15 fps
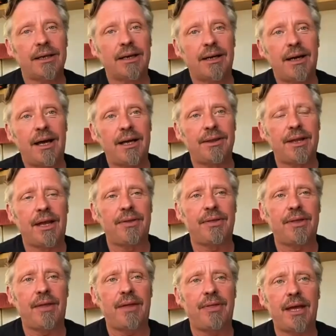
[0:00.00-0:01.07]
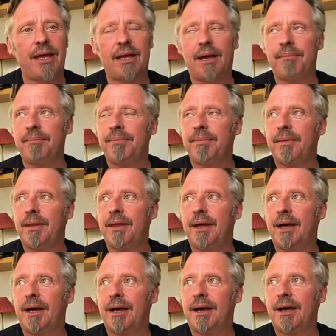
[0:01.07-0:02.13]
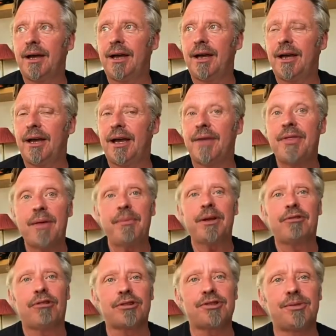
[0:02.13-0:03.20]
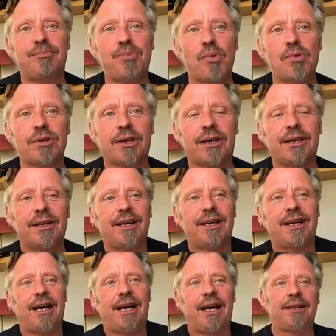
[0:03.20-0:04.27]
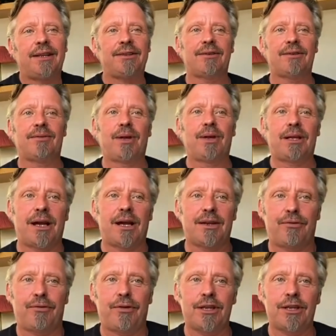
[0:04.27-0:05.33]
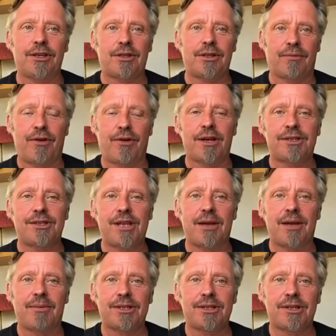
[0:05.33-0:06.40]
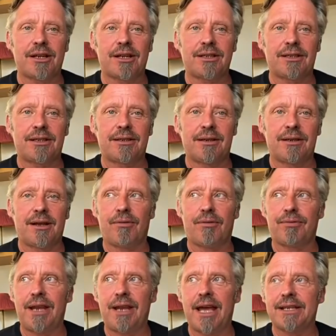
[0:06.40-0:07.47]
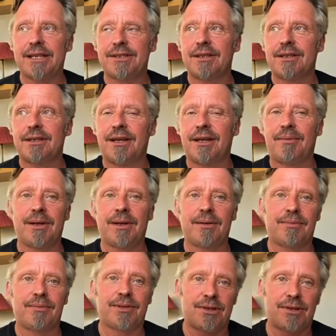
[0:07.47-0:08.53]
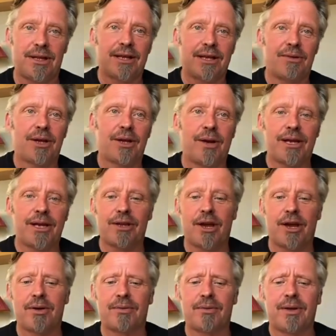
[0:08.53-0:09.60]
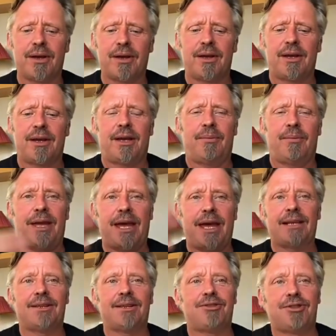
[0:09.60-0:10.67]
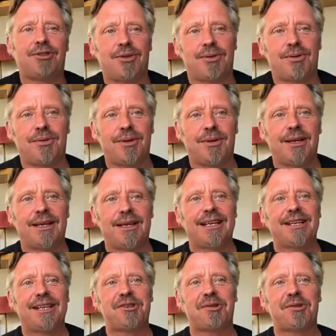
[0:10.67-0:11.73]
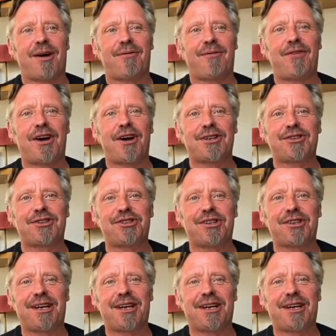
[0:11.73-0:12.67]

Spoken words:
and then we crossed the border, and we kind of finished the first day. We started off late, and we still had quite a way to go, and we headed to our first